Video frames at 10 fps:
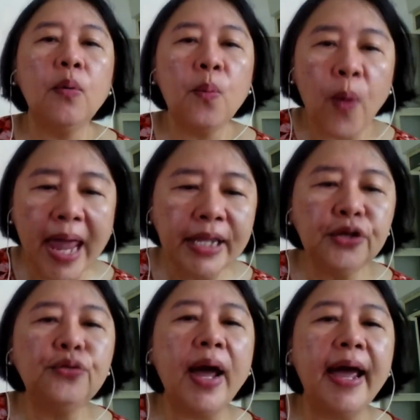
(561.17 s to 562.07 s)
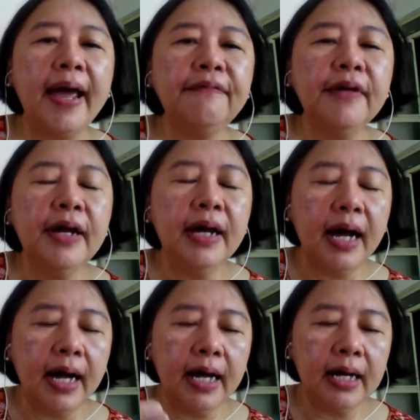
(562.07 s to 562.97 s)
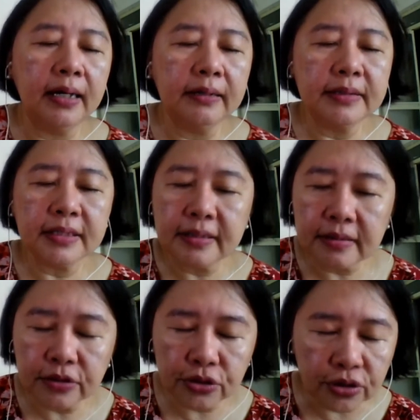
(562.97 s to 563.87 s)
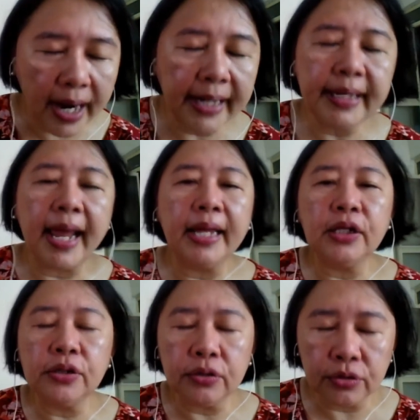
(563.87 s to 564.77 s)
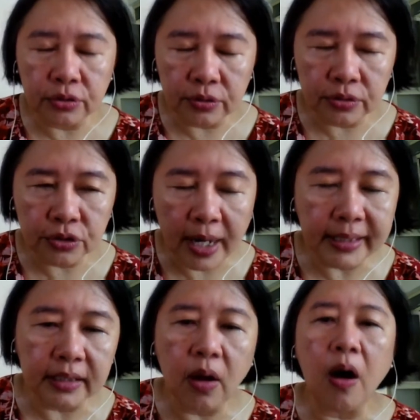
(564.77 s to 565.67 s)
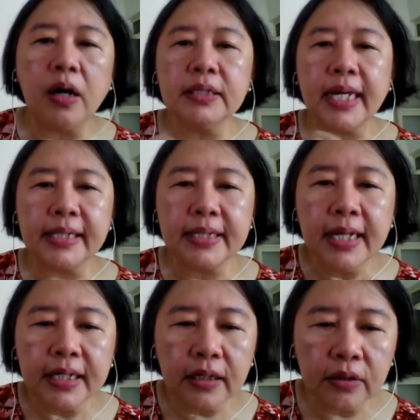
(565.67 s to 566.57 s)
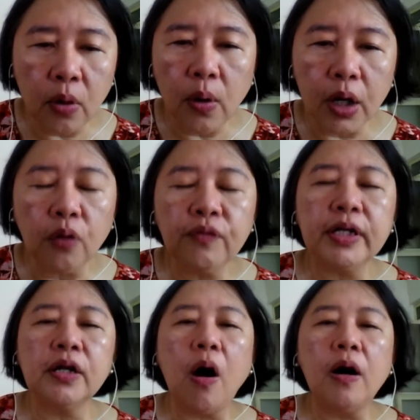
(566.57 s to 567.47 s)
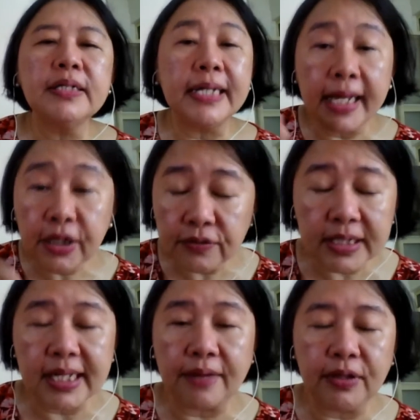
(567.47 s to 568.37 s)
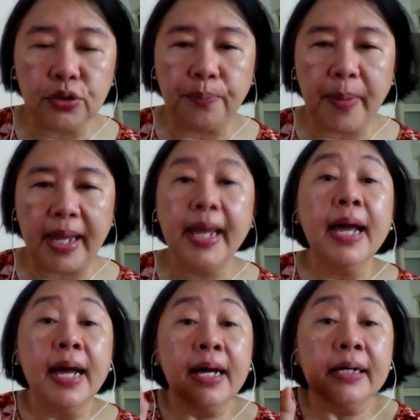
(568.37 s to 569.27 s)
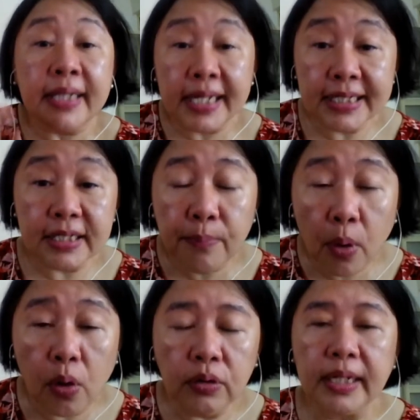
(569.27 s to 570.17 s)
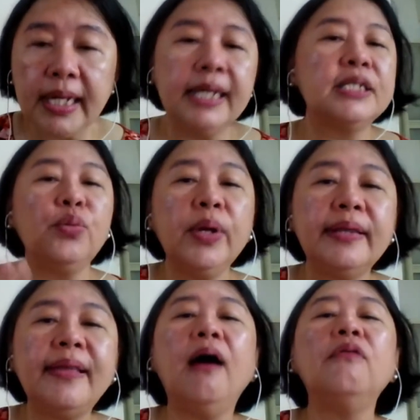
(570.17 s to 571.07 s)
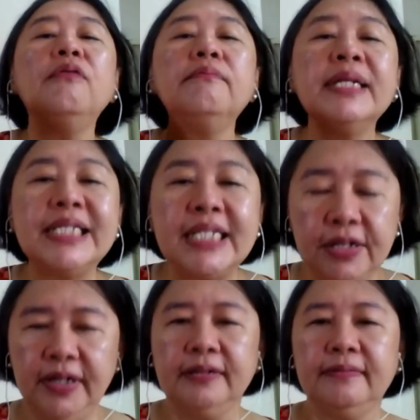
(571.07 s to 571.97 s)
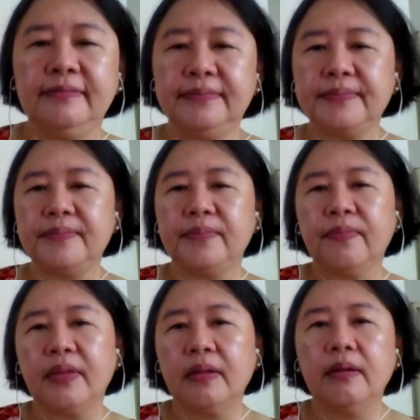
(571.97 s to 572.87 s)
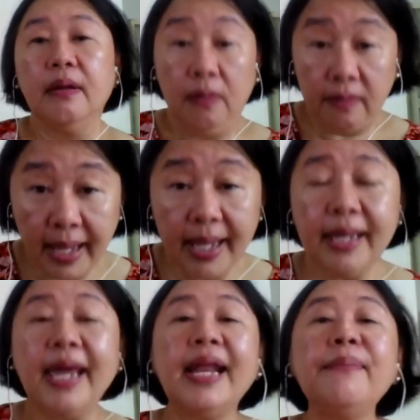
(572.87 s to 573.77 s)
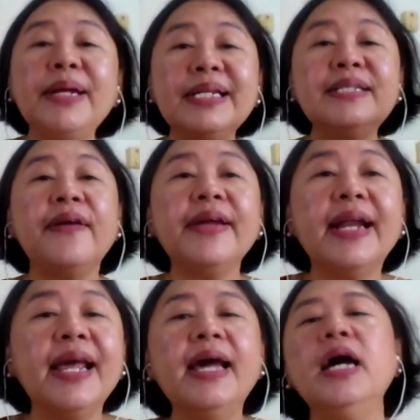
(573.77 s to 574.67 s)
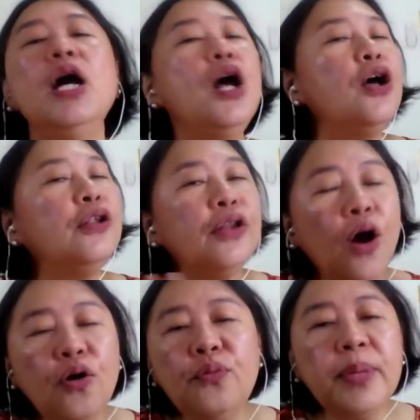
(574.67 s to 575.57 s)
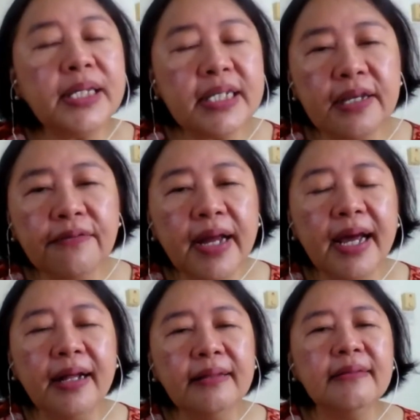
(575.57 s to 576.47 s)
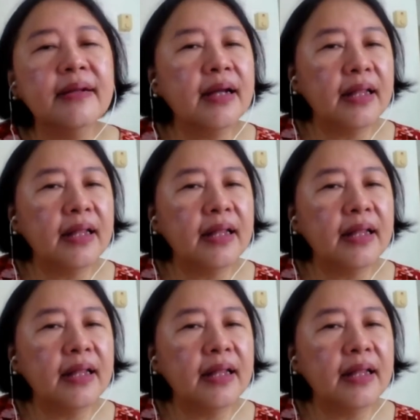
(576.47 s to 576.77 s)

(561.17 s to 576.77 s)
when you have tried the course and go along with the course, and then you decide what to pay. This mode is without material. Okay, can I make this very clear? No material